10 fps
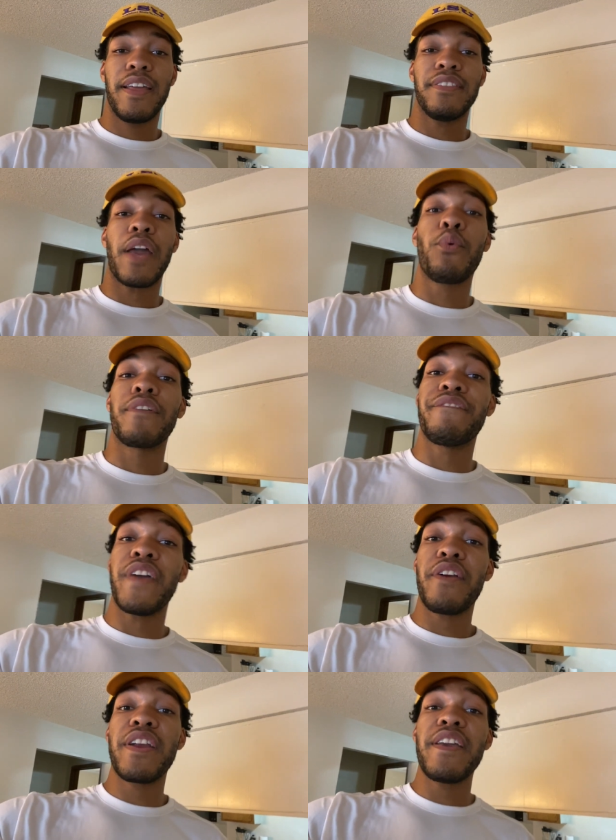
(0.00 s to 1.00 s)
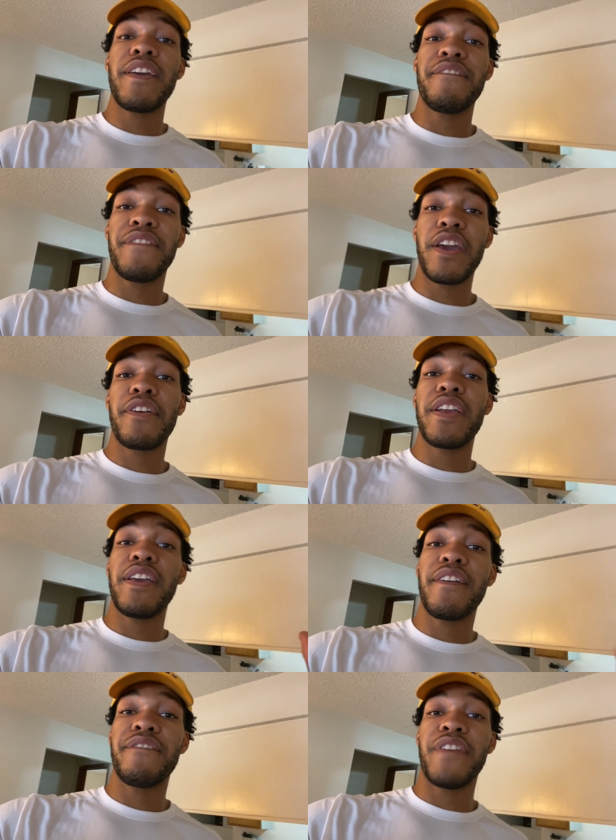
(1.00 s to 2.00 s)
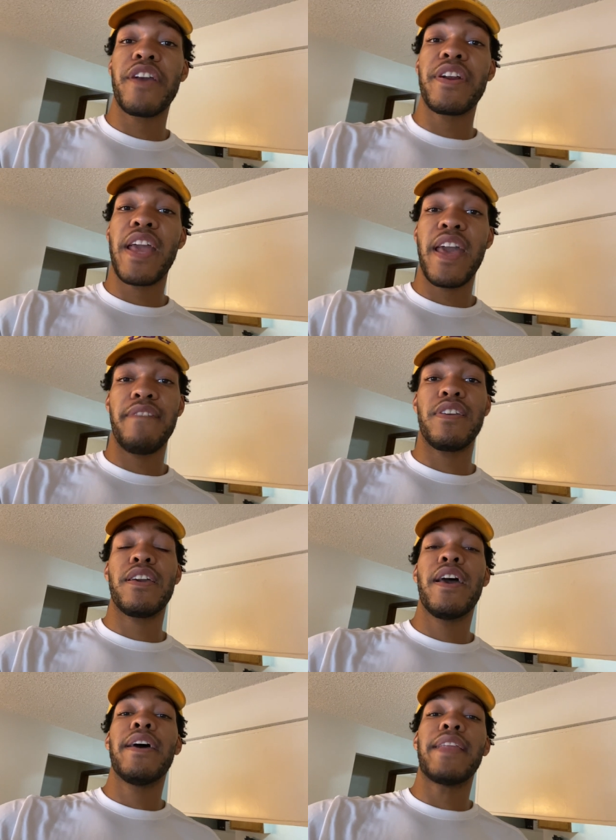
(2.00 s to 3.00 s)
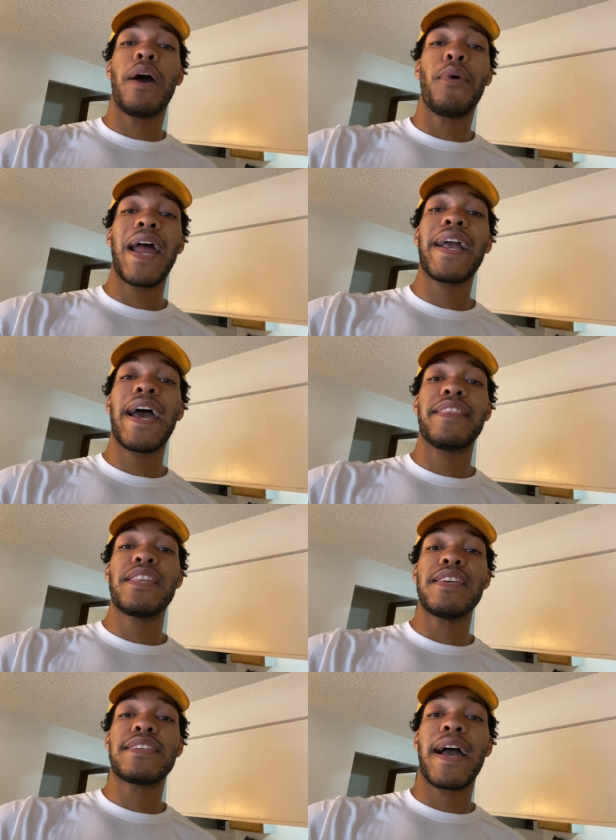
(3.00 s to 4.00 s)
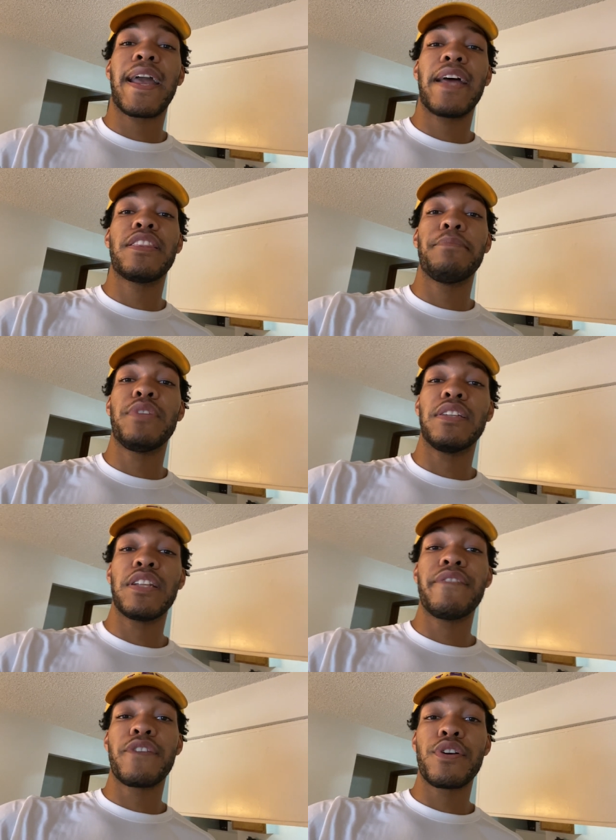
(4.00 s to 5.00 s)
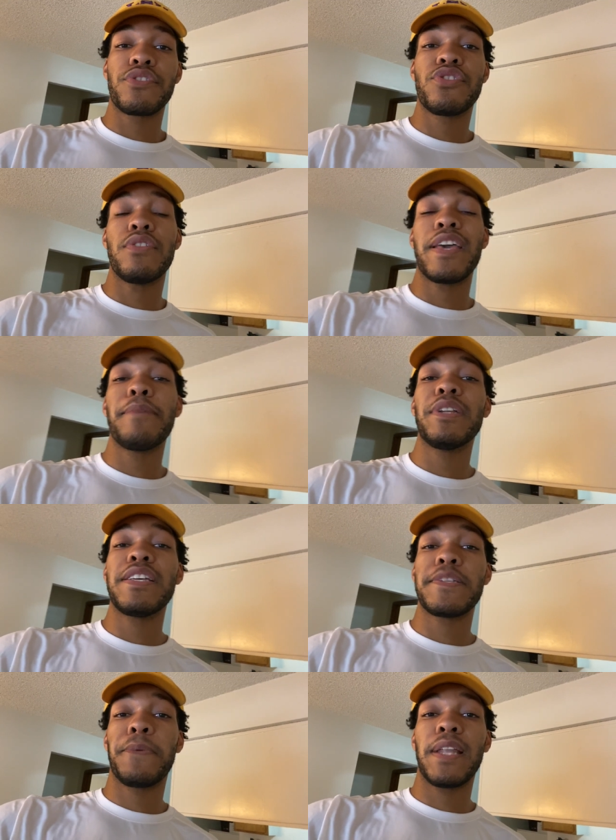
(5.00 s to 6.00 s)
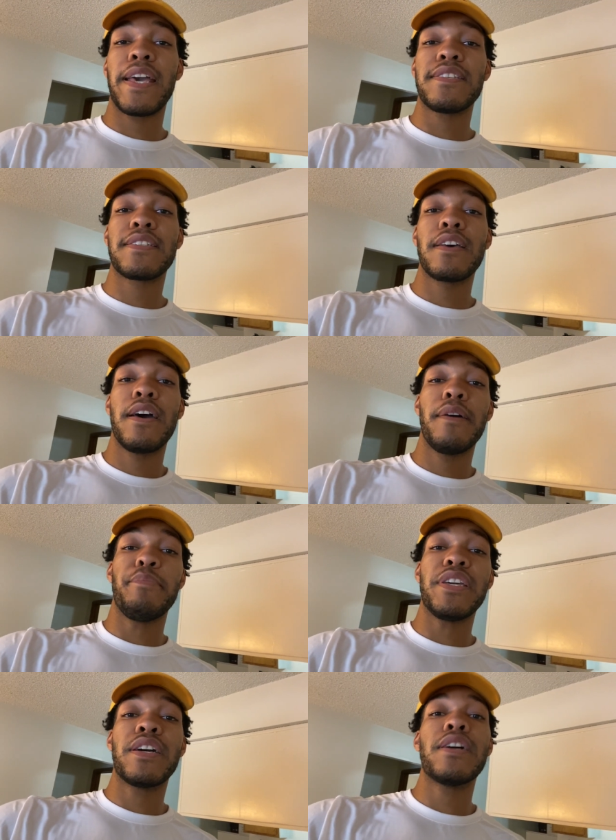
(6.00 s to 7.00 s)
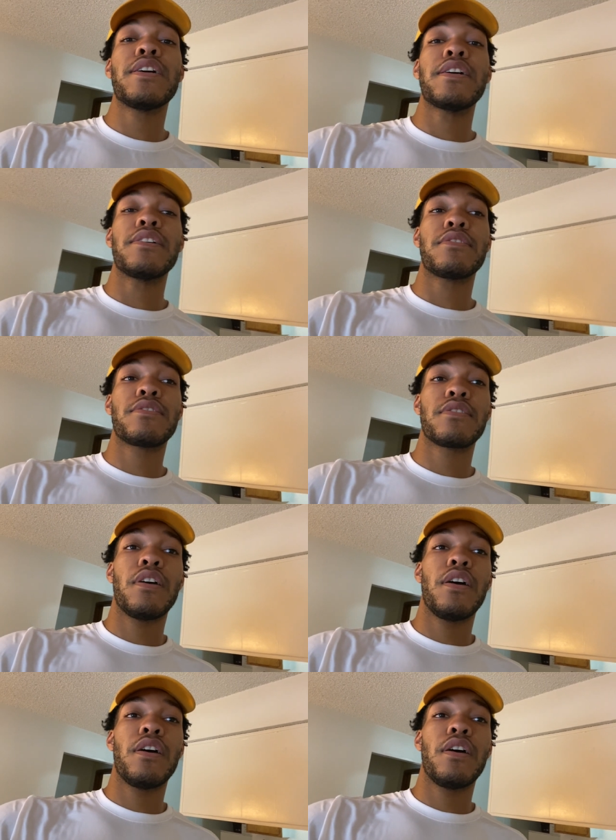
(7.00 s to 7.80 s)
They were very, very, very heavy. Now, when I got these, I got them delivered to Emily's place because